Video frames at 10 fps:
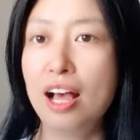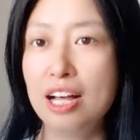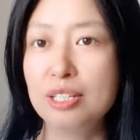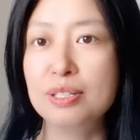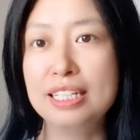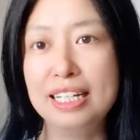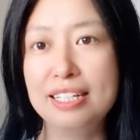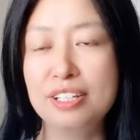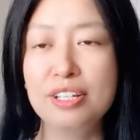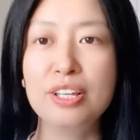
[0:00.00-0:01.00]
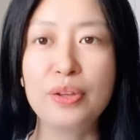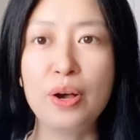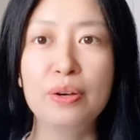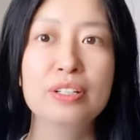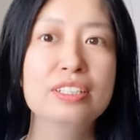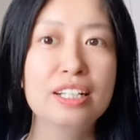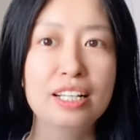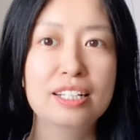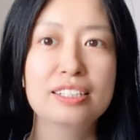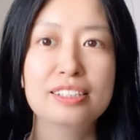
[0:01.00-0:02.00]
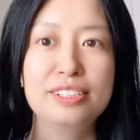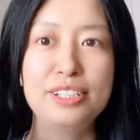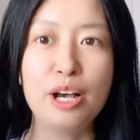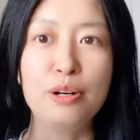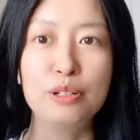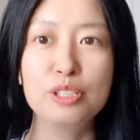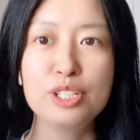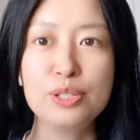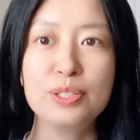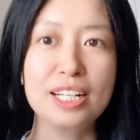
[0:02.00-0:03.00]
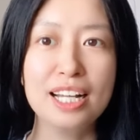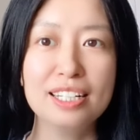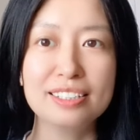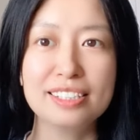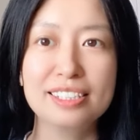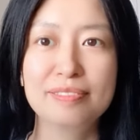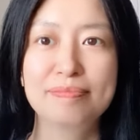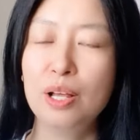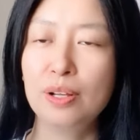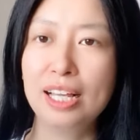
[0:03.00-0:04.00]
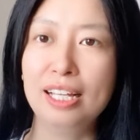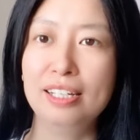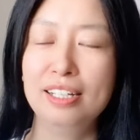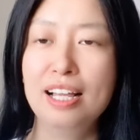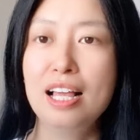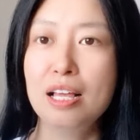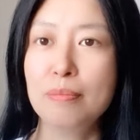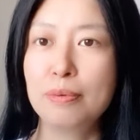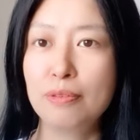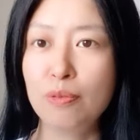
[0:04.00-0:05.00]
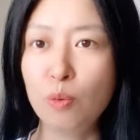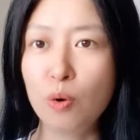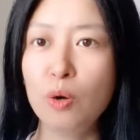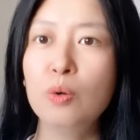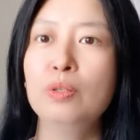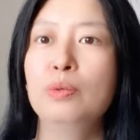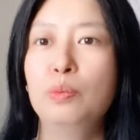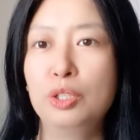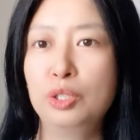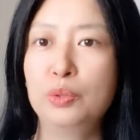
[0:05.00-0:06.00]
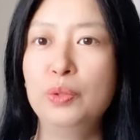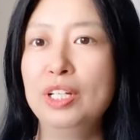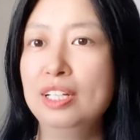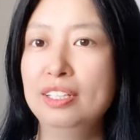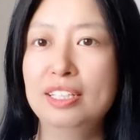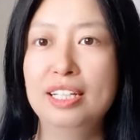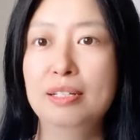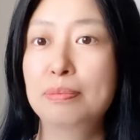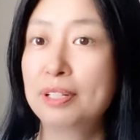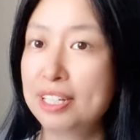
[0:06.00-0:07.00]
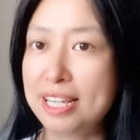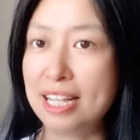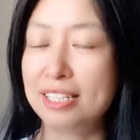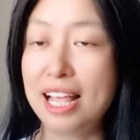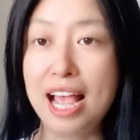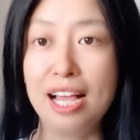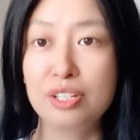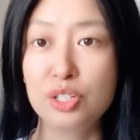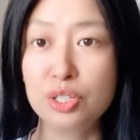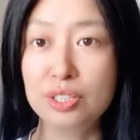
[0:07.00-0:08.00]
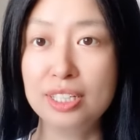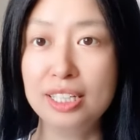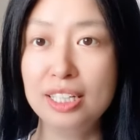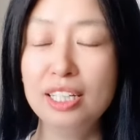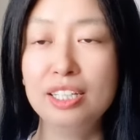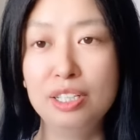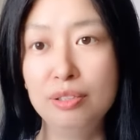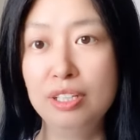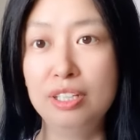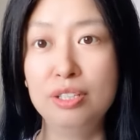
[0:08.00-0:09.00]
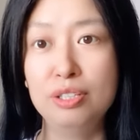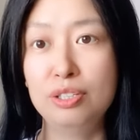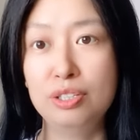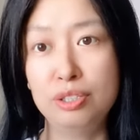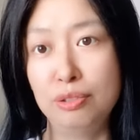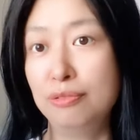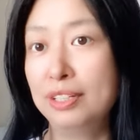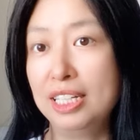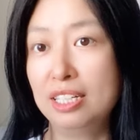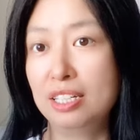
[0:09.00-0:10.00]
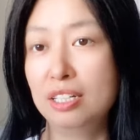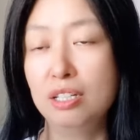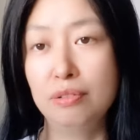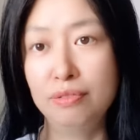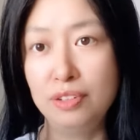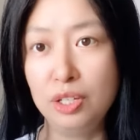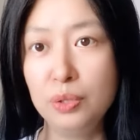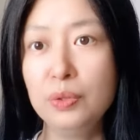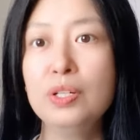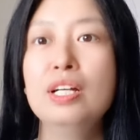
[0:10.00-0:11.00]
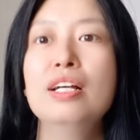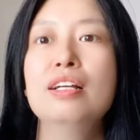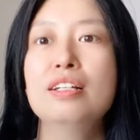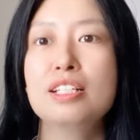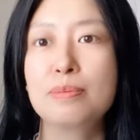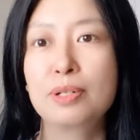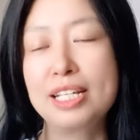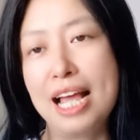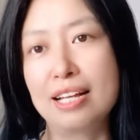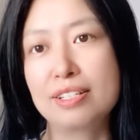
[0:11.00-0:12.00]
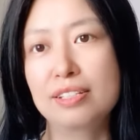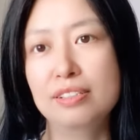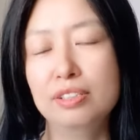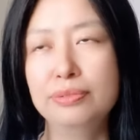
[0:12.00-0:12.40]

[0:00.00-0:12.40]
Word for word: How to delete your Xiaohongshu account. Okay, before we doing the process, actually you needed to finish a few small tasks.